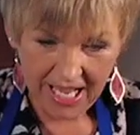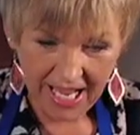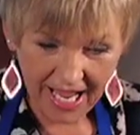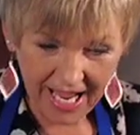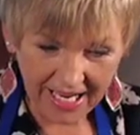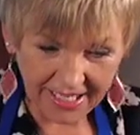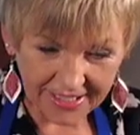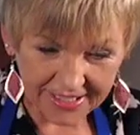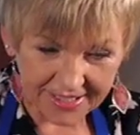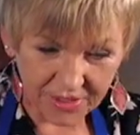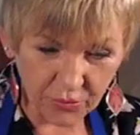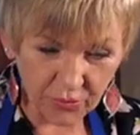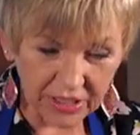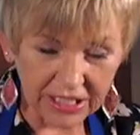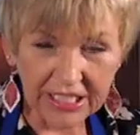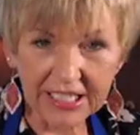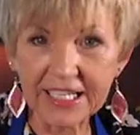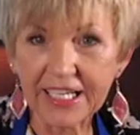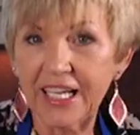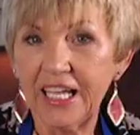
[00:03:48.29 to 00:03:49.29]
And it's
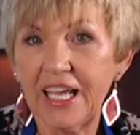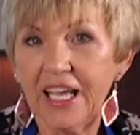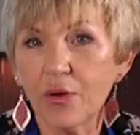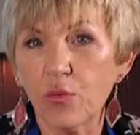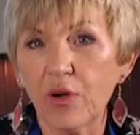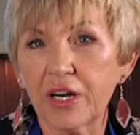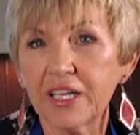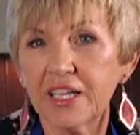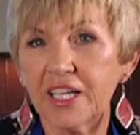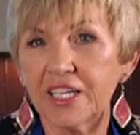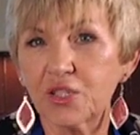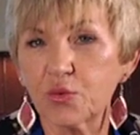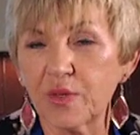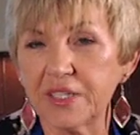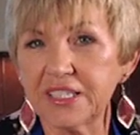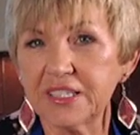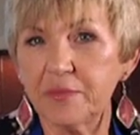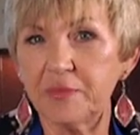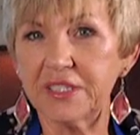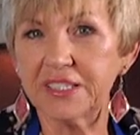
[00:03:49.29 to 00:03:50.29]
really one of those
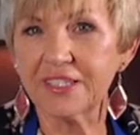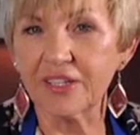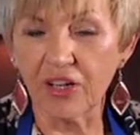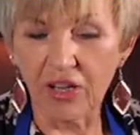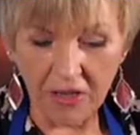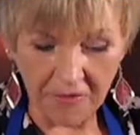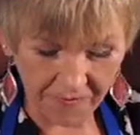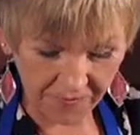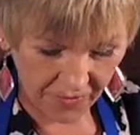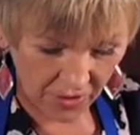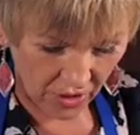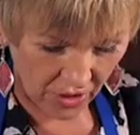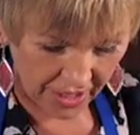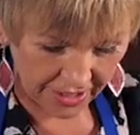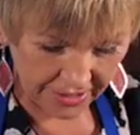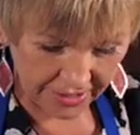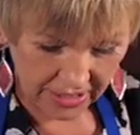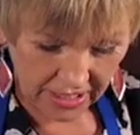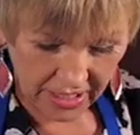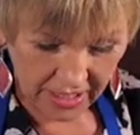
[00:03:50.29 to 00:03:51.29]
recipes that I
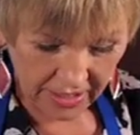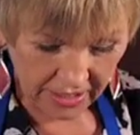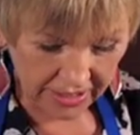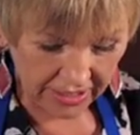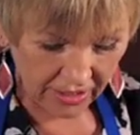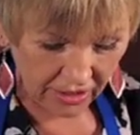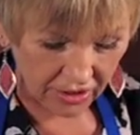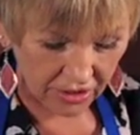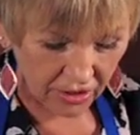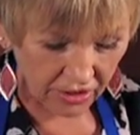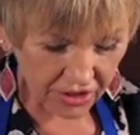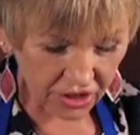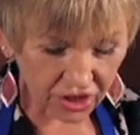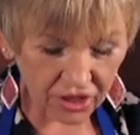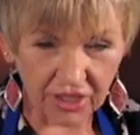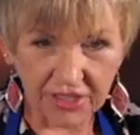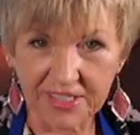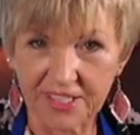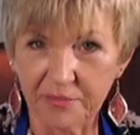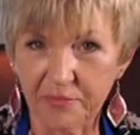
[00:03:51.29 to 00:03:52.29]
find, as long as you've
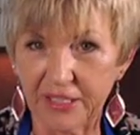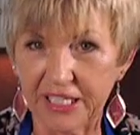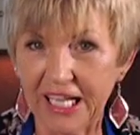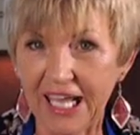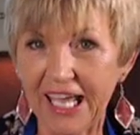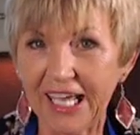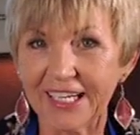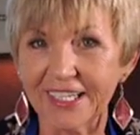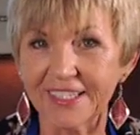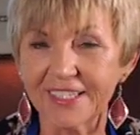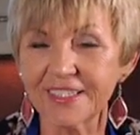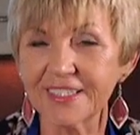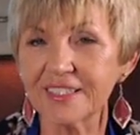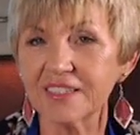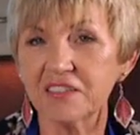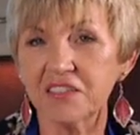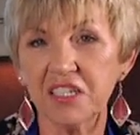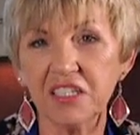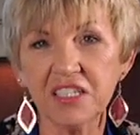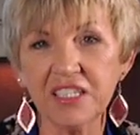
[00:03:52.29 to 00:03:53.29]
got some bananas,
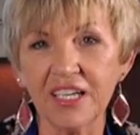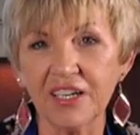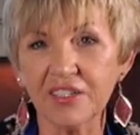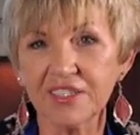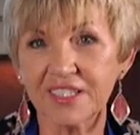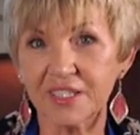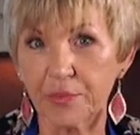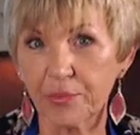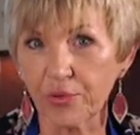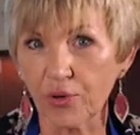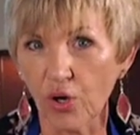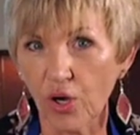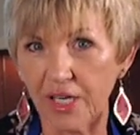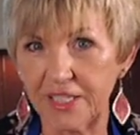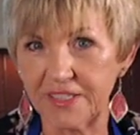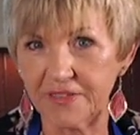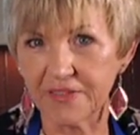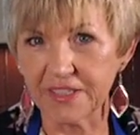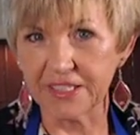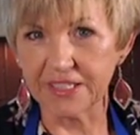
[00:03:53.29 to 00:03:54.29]
surprise
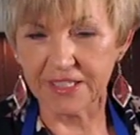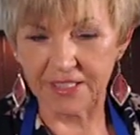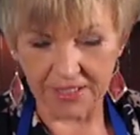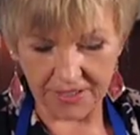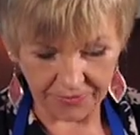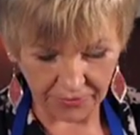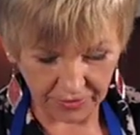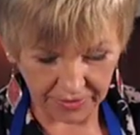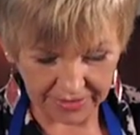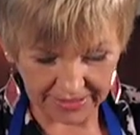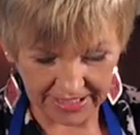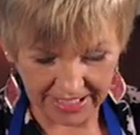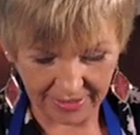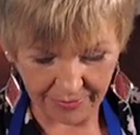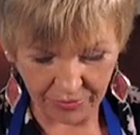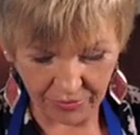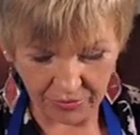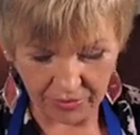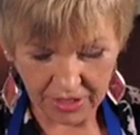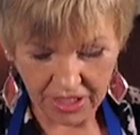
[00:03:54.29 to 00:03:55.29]
visitors, for
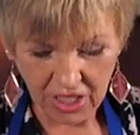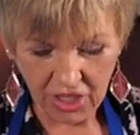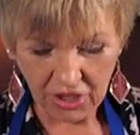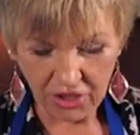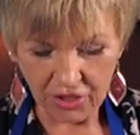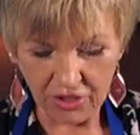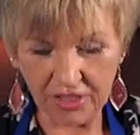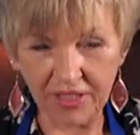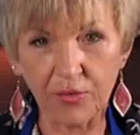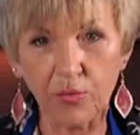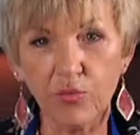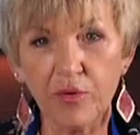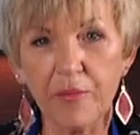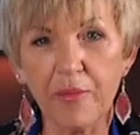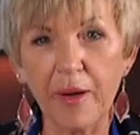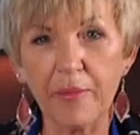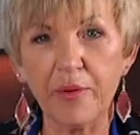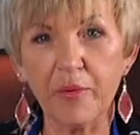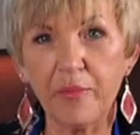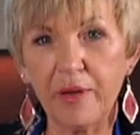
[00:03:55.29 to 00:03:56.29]
example, you can whip
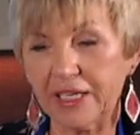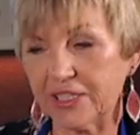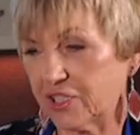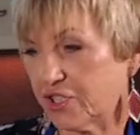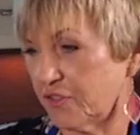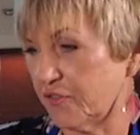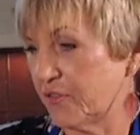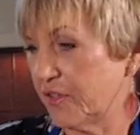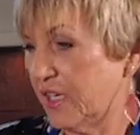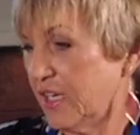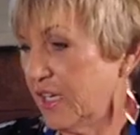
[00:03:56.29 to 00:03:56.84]
up a batch of